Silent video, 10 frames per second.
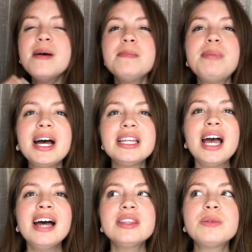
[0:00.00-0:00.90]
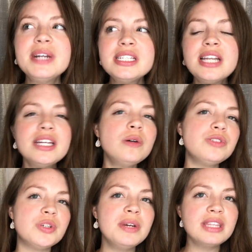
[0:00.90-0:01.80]
But the reason I don't
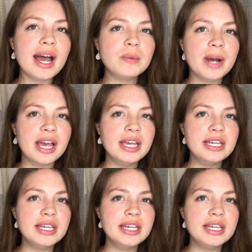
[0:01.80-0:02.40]
do it that way